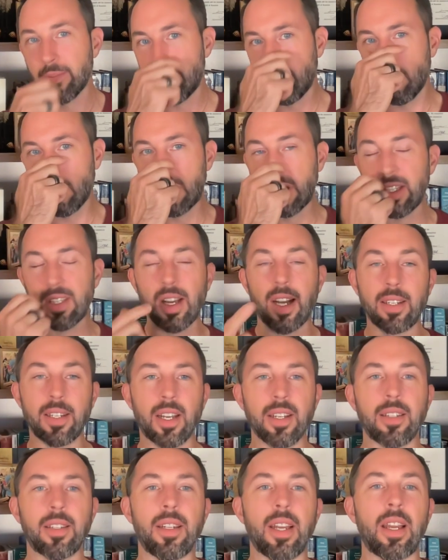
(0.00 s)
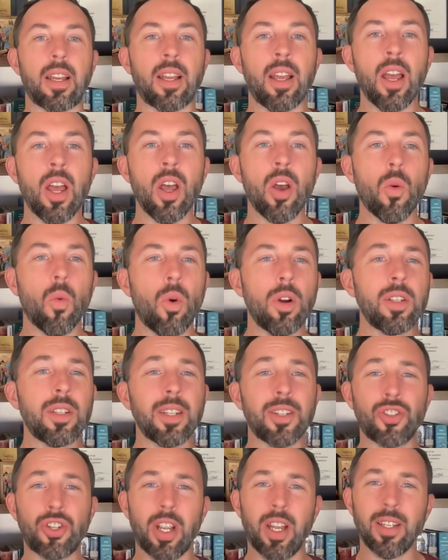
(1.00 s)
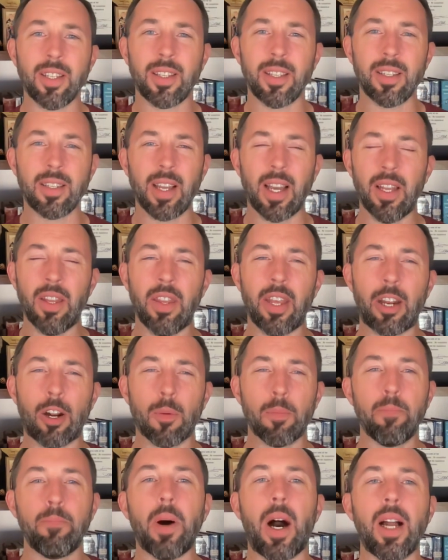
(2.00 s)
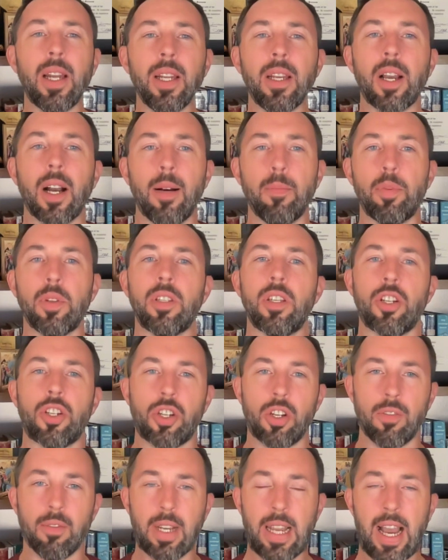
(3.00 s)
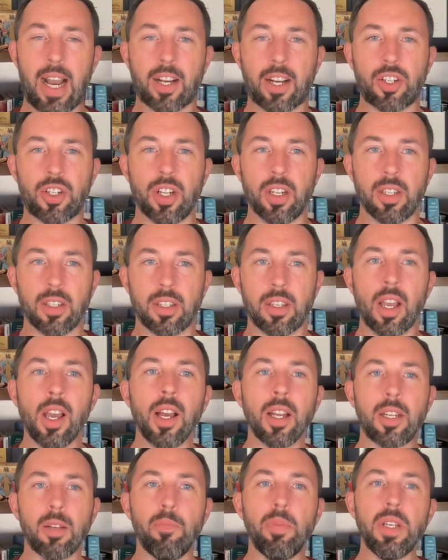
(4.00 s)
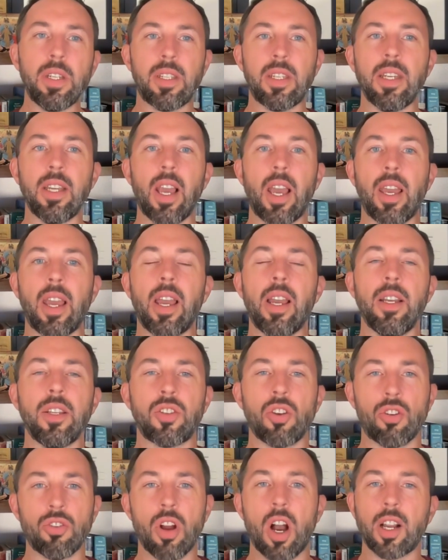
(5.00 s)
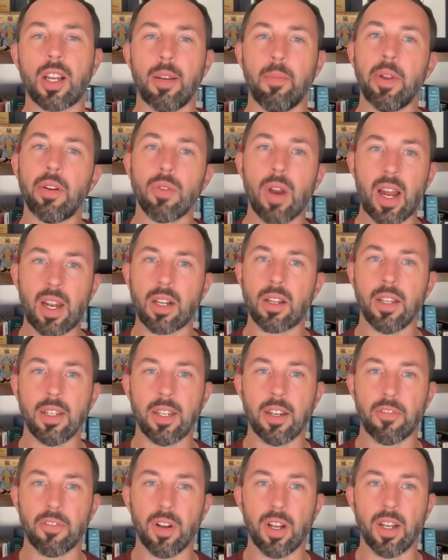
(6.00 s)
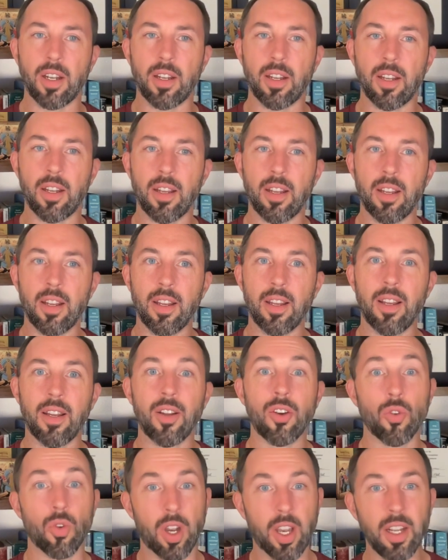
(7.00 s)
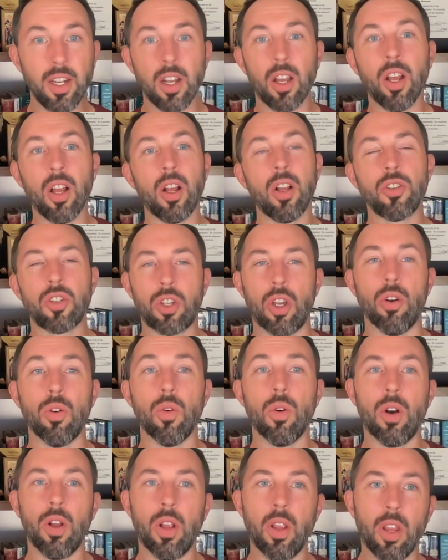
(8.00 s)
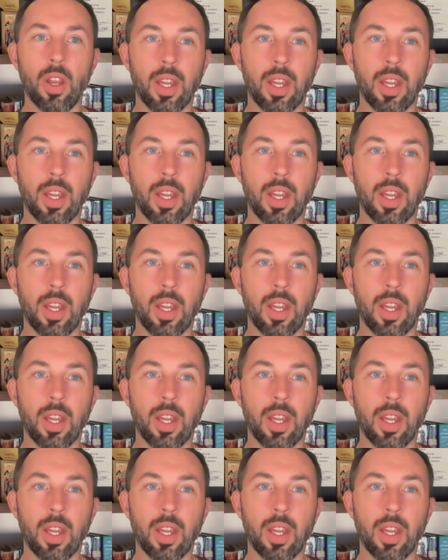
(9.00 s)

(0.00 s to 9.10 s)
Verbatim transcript: which he's not testing. What's the chances then that our body composition reactions to BCAAs are not going to be radically different? Right? So,